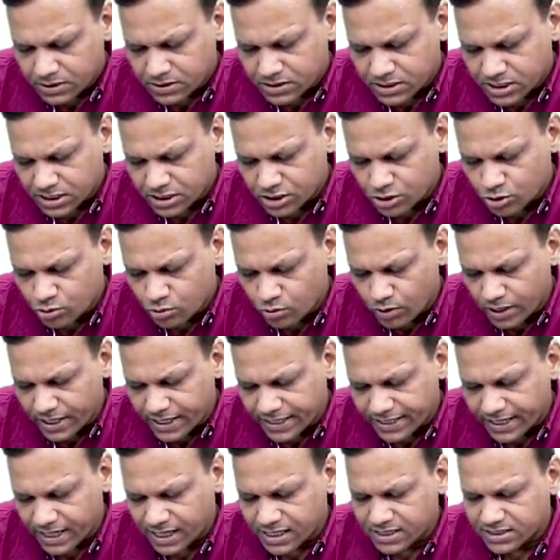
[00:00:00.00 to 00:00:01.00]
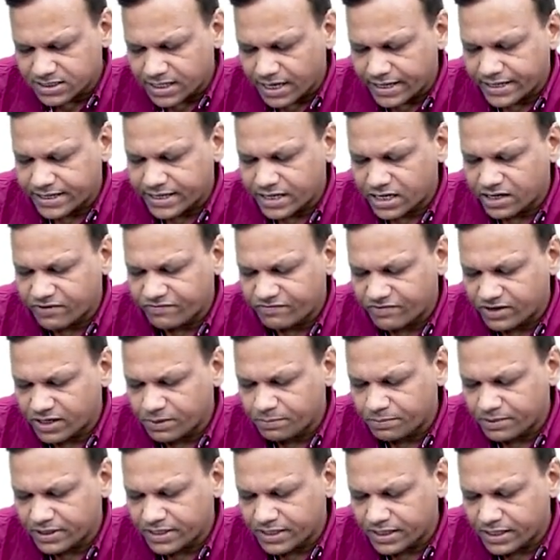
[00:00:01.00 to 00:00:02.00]
6 to 8 hours nitrate
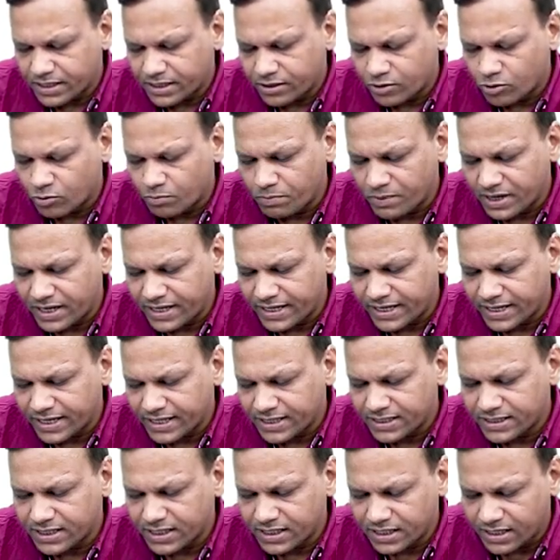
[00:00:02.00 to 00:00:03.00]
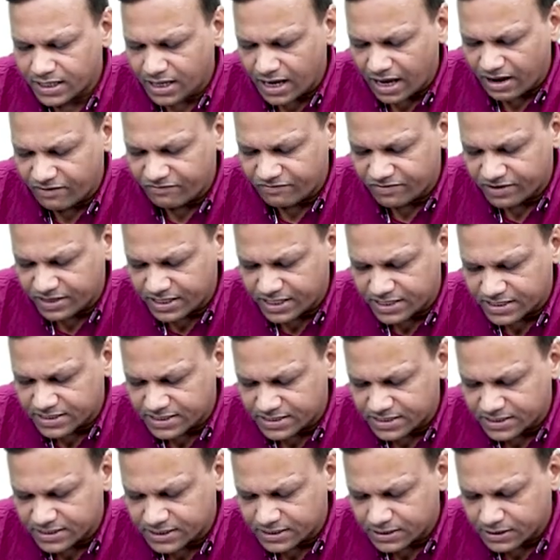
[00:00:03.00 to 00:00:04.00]
free period to maintain their
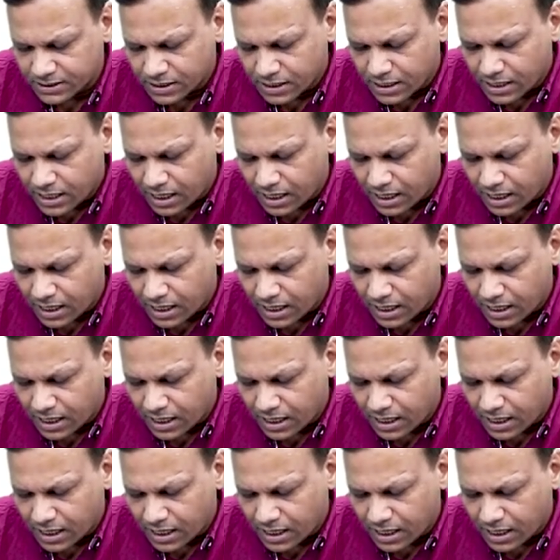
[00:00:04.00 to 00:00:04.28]
efficacy.